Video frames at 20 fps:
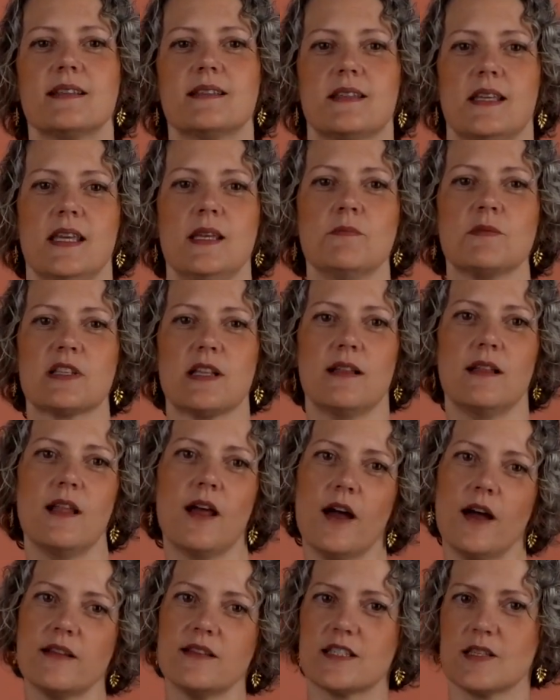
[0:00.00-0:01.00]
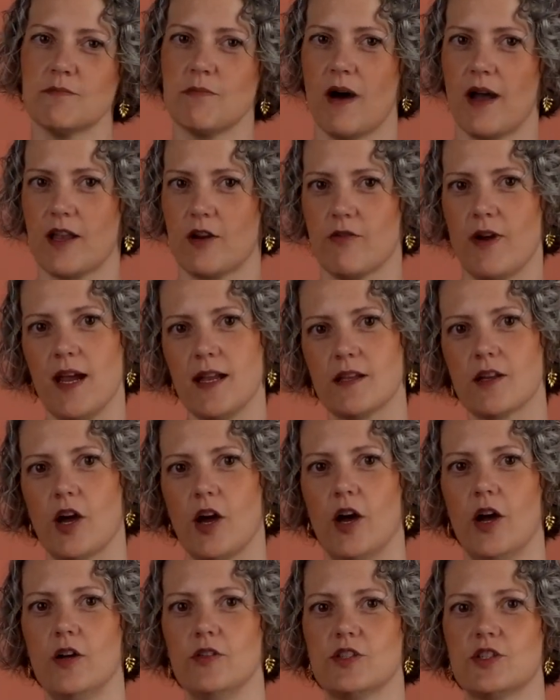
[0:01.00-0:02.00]
Teams learn to migrate
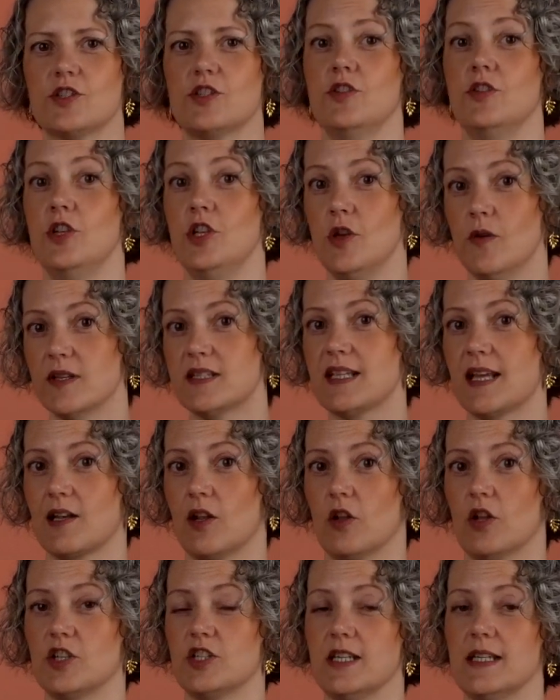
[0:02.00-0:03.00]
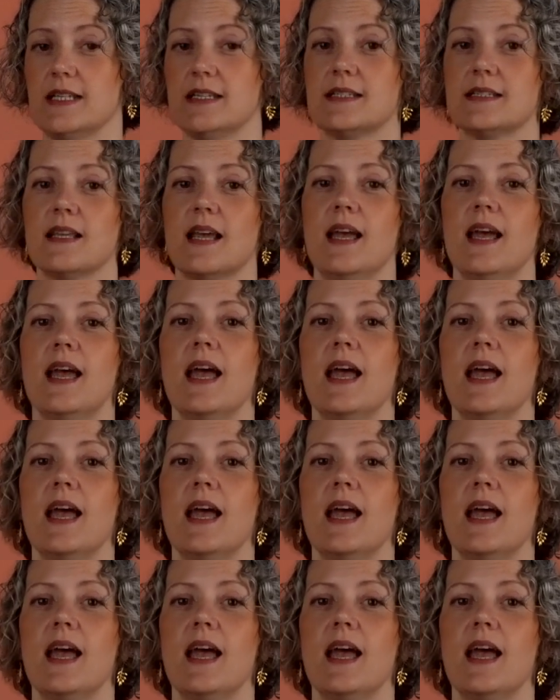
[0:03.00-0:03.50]
code to newer technologies